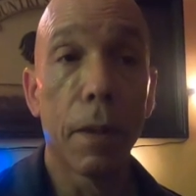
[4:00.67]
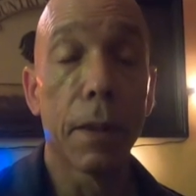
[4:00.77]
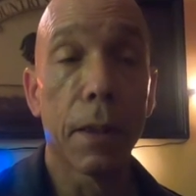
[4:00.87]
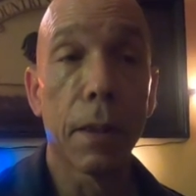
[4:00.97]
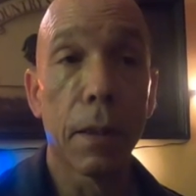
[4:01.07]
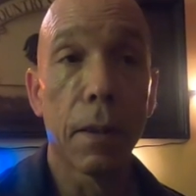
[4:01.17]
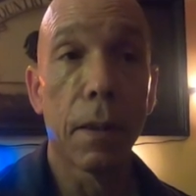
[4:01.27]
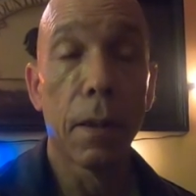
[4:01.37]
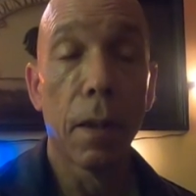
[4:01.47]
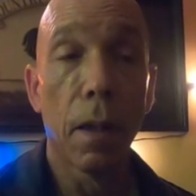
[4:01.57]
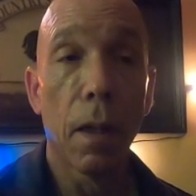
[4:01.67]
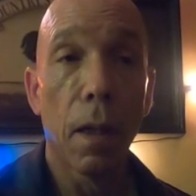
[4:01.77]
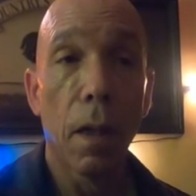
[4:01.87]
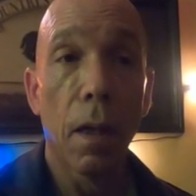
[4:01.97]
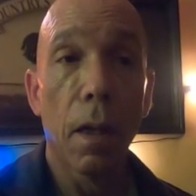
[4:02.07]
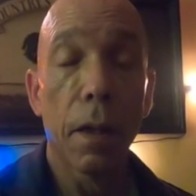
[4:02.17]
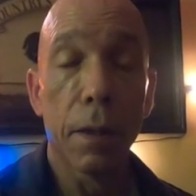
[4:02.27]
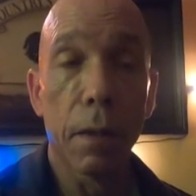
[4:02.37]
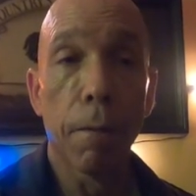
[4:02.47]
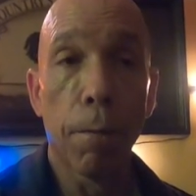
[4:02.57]
It's
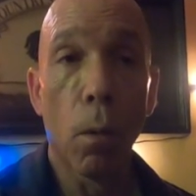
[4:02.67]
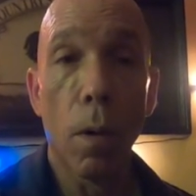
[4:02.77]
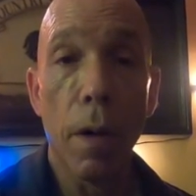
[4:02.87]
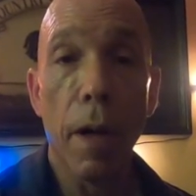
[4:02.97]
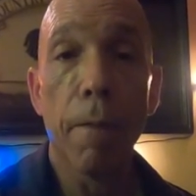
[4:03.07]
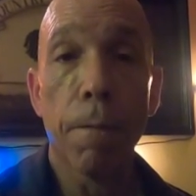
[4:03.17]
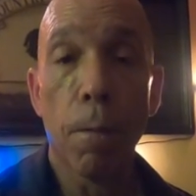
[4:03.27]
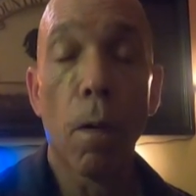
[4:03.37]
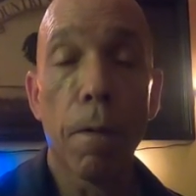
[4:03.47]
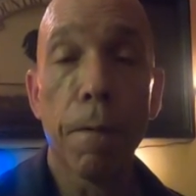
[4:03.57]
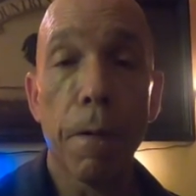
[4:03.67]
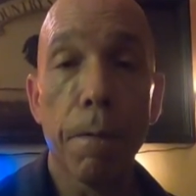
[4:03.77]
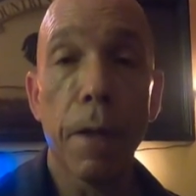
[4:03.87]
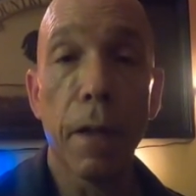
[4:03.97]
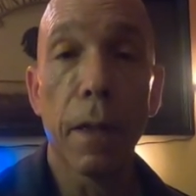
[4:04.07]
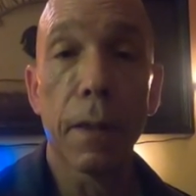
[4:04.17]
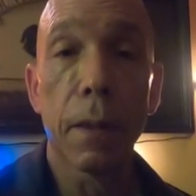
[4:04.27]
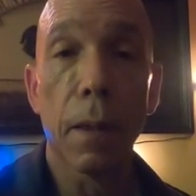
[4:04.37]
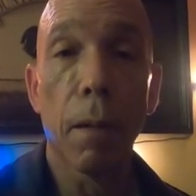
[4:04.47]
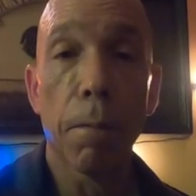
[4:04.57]
the Ford F450
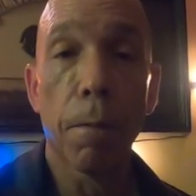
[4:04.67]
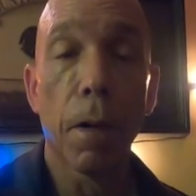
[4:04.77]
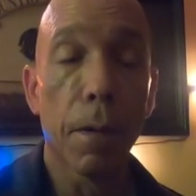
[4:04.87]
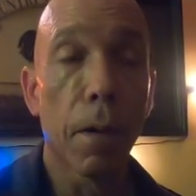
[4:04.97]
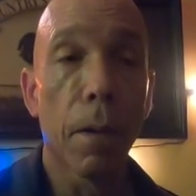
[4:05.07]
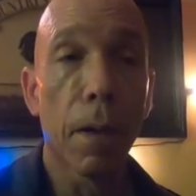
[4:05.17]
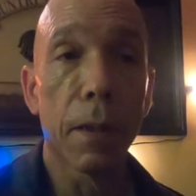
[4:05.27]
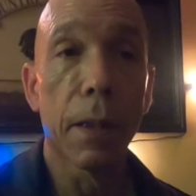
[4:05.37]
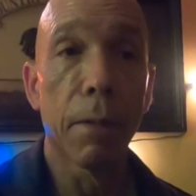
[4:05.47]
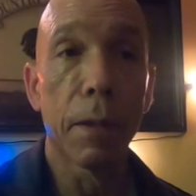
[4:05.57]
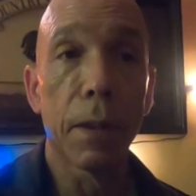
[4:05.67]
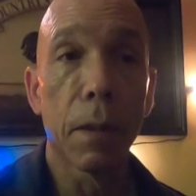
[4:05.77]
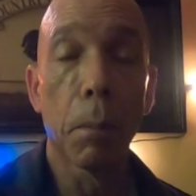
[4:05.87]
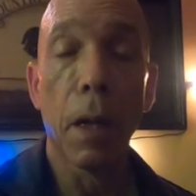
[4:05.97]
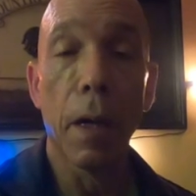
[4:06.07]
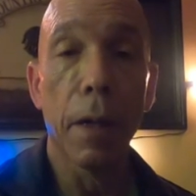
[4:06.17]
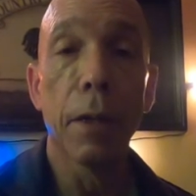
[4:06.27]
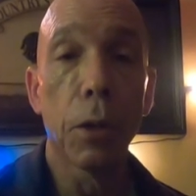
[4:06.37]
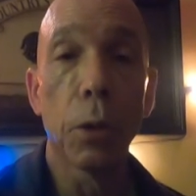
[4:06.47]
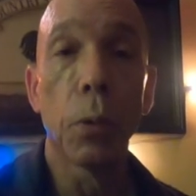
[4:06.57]
that's up front there that's given some kind of
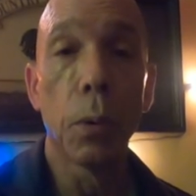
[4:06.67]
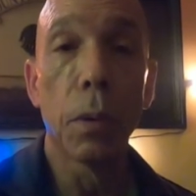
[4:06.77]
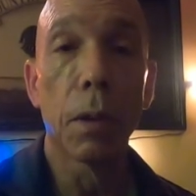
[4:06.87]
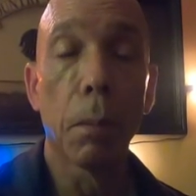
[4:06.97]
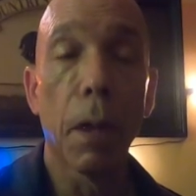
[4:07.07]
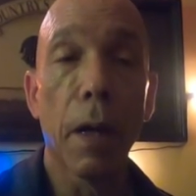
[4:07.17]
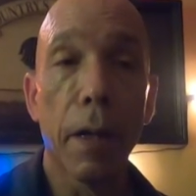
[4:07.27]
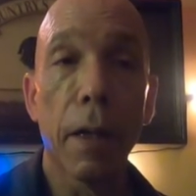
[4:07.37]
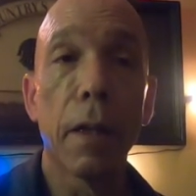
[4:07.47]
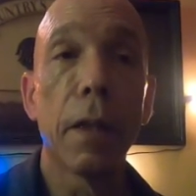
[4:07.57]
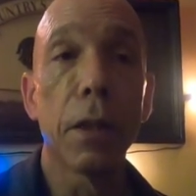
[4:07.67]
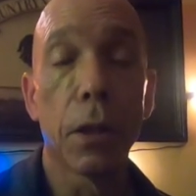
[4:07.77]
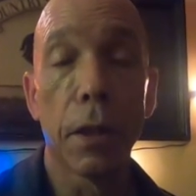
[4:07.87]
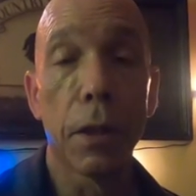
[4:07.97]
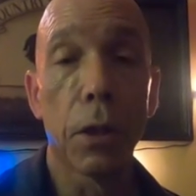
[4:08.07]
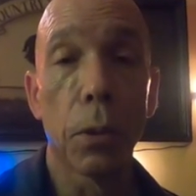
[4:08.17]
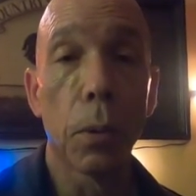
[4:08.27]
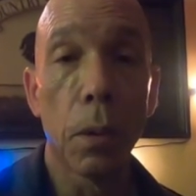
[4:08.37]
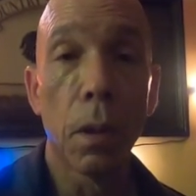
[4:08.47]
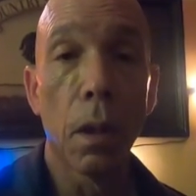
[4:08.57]
issue, some kind of ignition issue
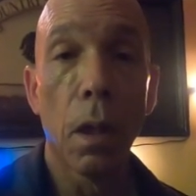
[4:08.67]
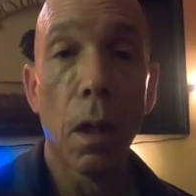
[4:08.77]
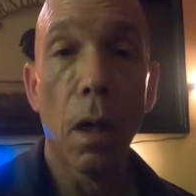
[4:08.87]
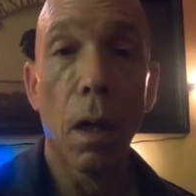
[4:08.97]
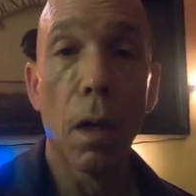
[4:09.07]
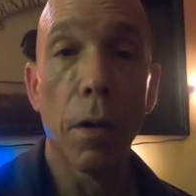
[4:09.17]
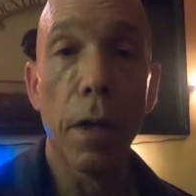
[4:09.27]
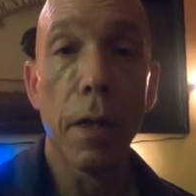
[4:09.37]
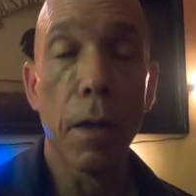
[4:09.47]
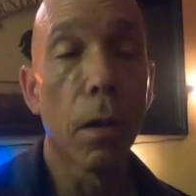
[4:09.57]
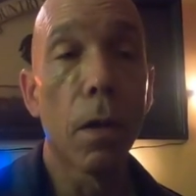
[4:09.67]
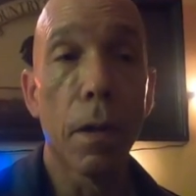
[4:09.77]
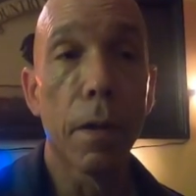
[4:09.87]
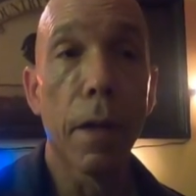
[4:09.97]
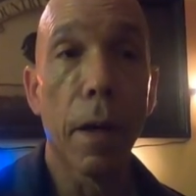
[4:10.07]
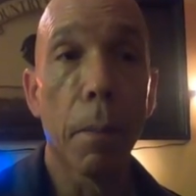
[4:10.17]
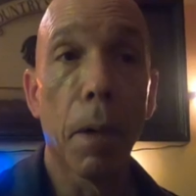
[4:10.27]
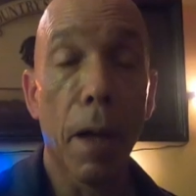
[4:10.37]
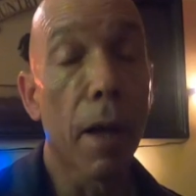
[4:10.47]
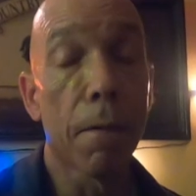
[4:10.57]
underneath the hood that I'm
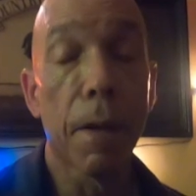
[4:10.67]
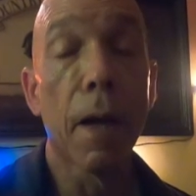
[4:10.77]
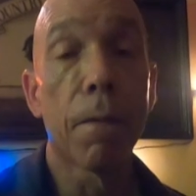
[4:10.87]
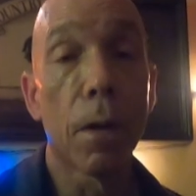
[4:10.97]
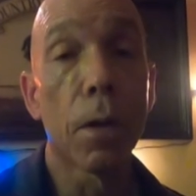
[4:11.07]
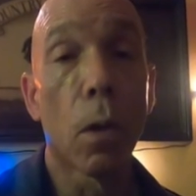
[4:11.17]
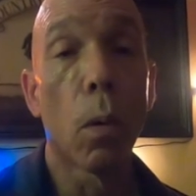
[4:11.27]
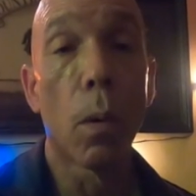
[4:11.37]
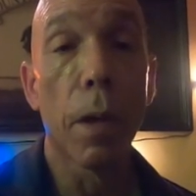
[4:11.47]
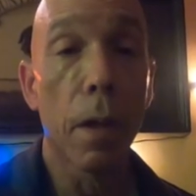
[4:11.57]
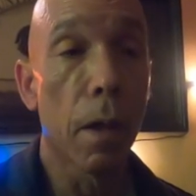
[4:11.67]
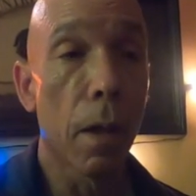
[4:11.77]
going to have her towed.